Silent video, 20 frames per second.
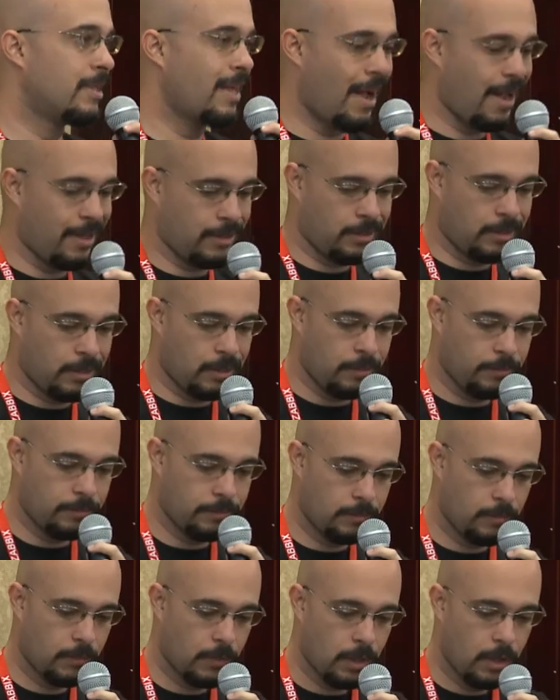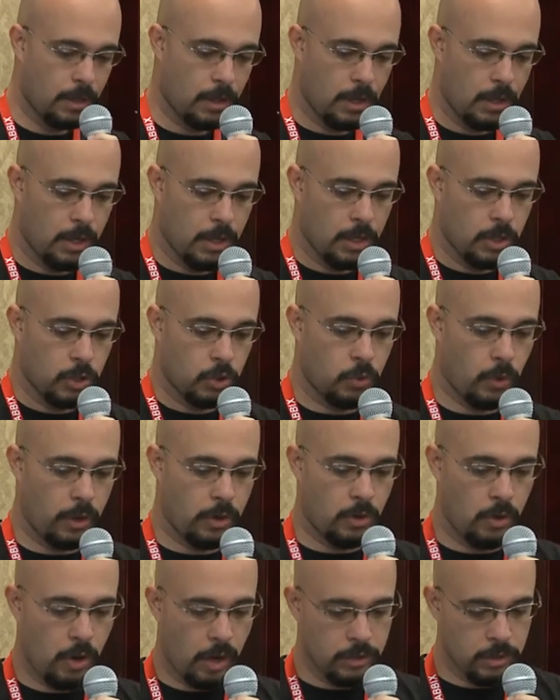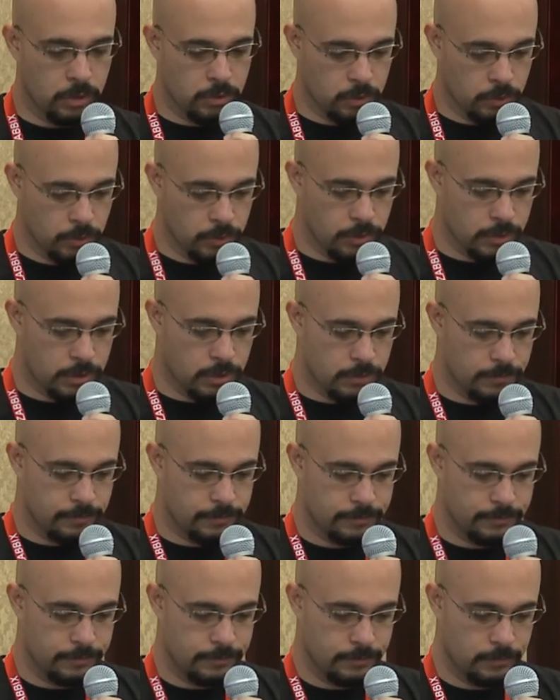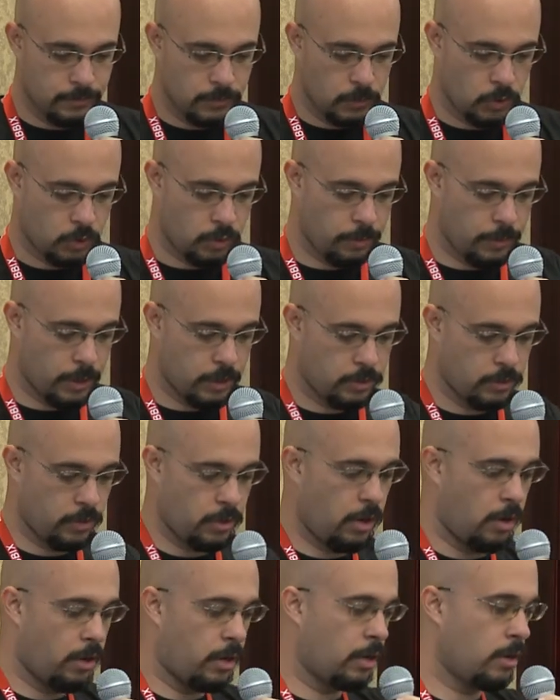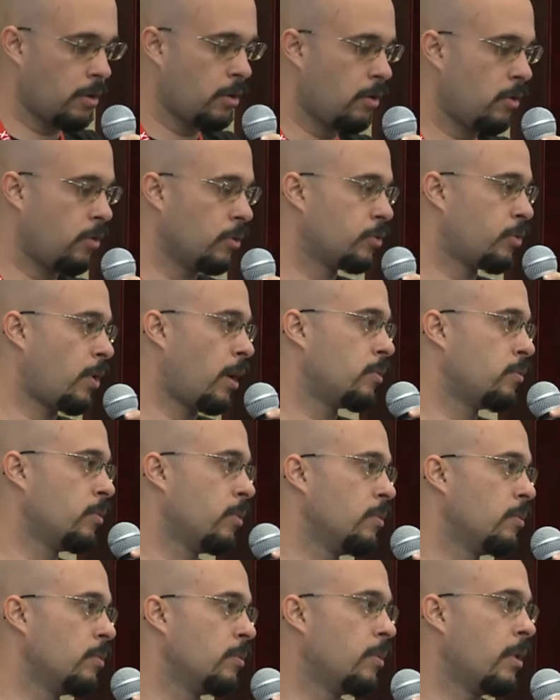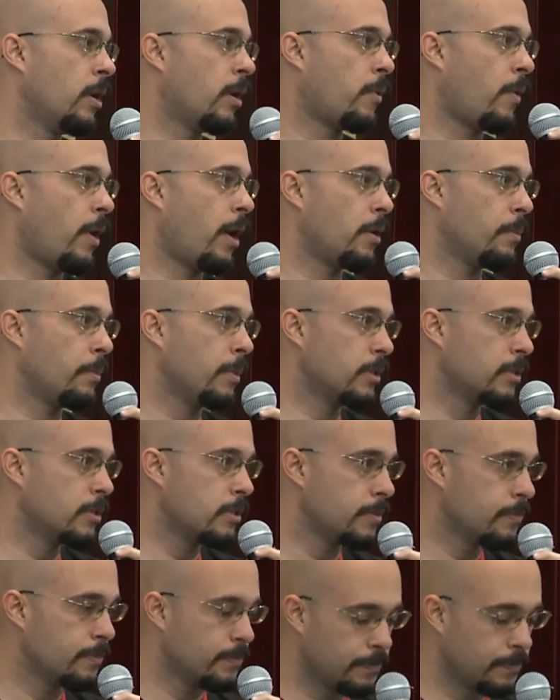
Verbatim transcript: data, another tools to meet our contractual requirements.